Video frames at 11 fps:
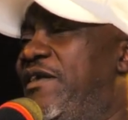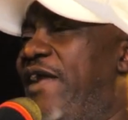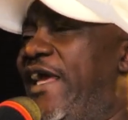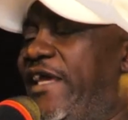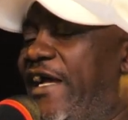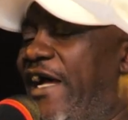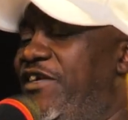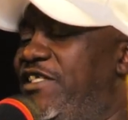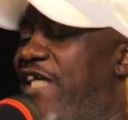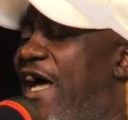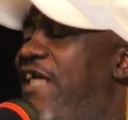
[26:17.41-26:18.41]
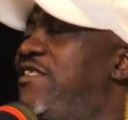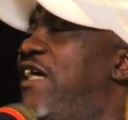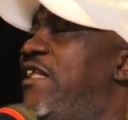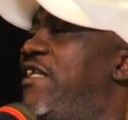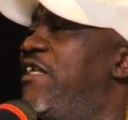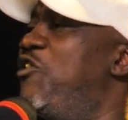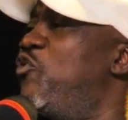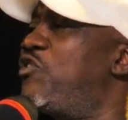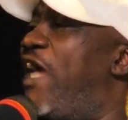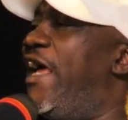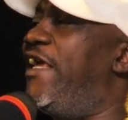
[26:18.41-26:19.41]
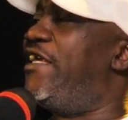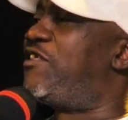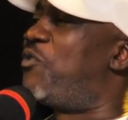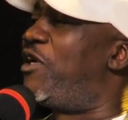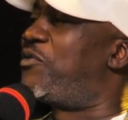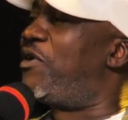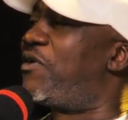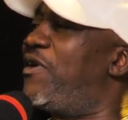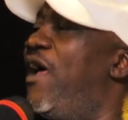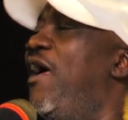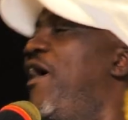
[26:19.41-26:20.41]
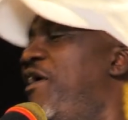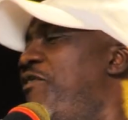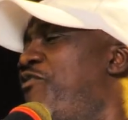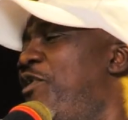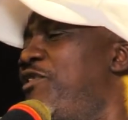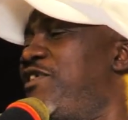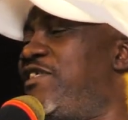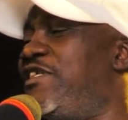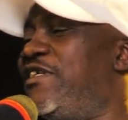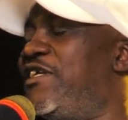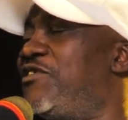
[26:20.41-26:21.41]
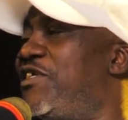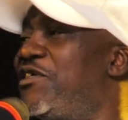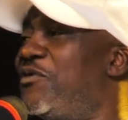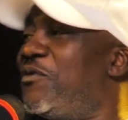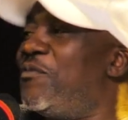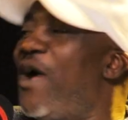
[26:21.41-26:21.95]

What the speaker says: like a wizard, and then you tie it, what. He throws it in the dressing room.